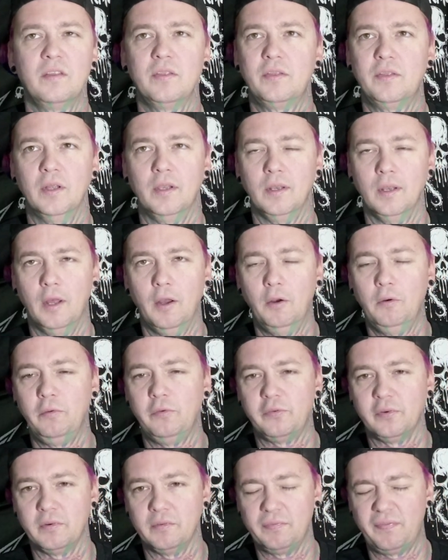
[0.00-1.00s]
The
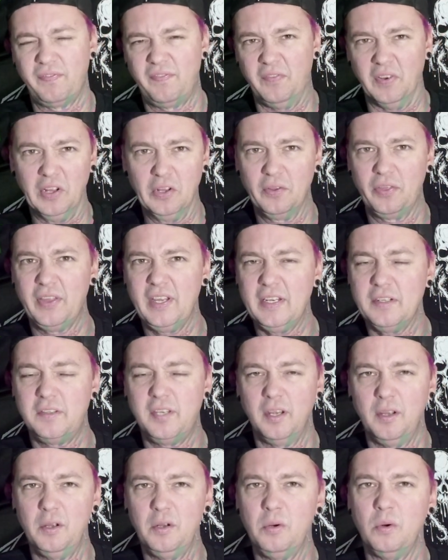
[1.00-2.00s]
lows are filthy
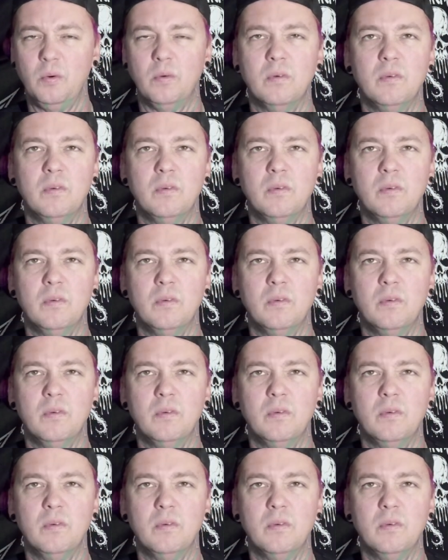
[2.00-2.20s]
too.